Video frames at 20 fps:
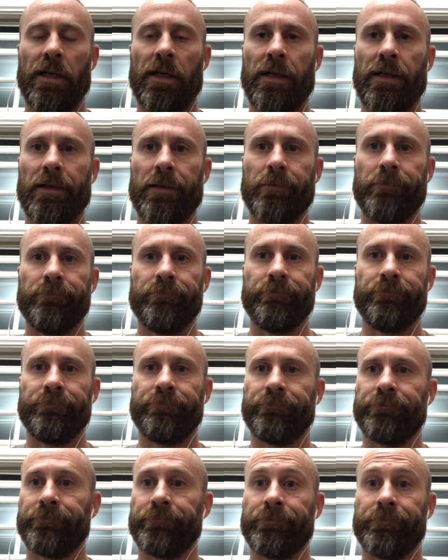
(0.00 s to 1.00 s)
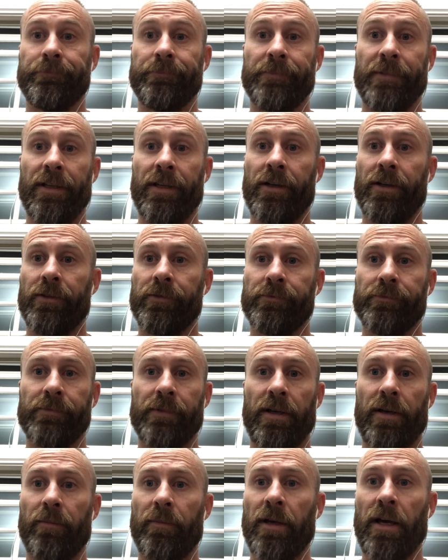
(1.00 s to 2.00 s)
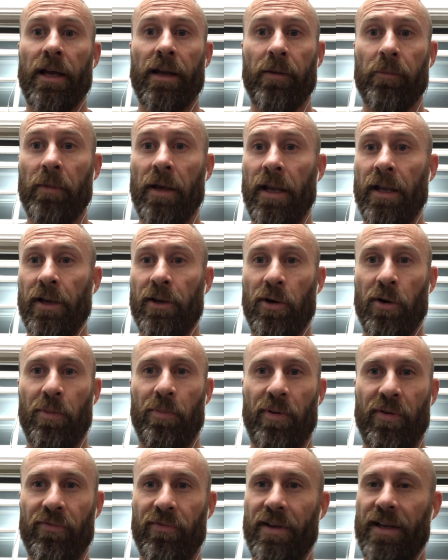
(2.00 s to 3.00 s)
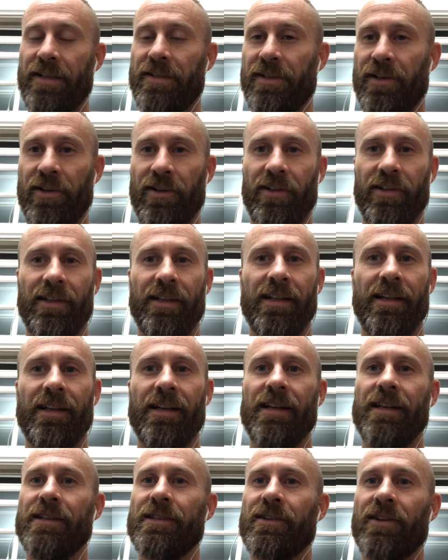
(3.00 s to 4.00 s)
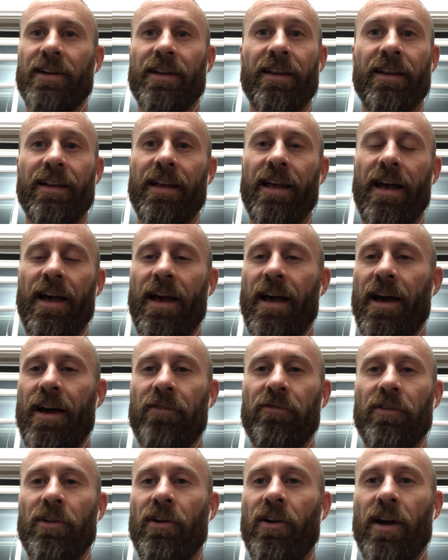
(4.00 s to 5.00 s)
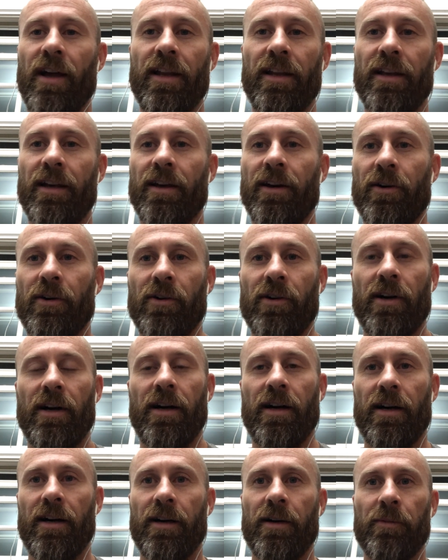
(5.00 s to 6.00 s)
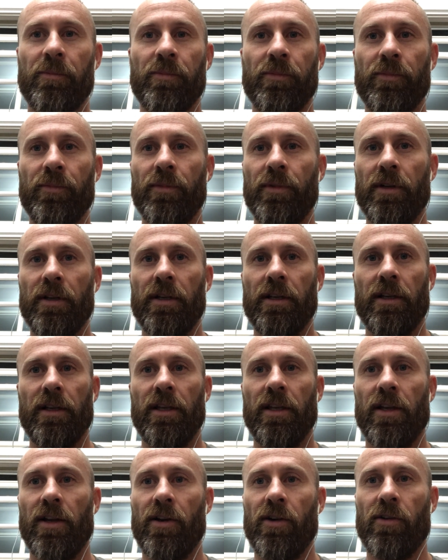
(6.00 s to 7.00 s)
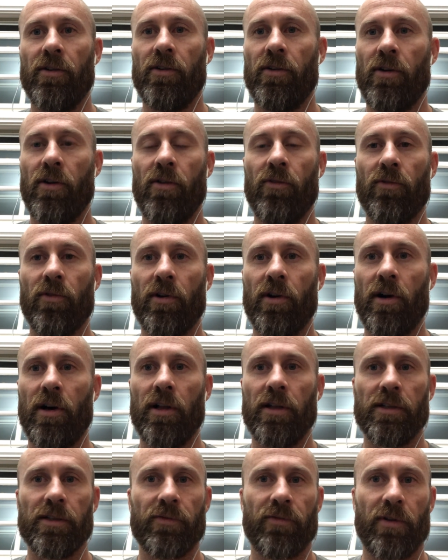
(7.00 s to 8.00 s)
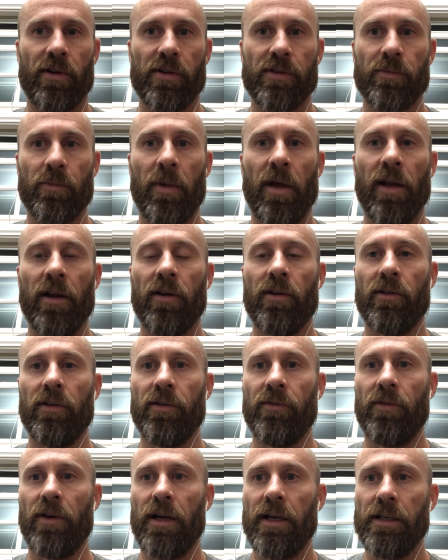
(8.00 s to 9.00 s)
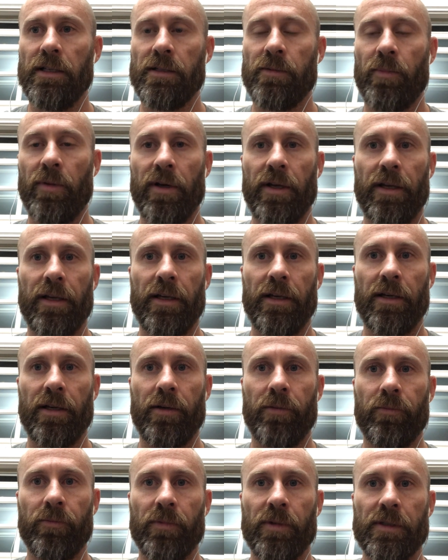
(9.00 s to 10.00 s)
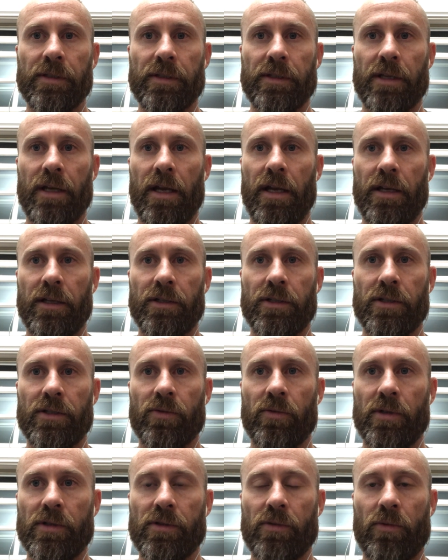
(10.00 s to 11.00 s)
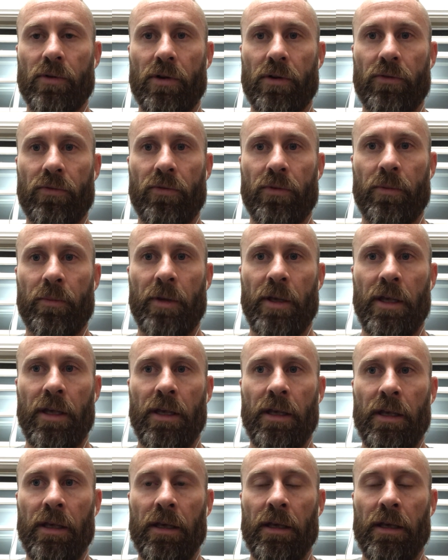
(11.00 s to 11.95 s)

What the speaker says: You know, I'm not a medical professional, so I have no idea, you know, overall as far as medical advice, but this is kind of just what's worked for me.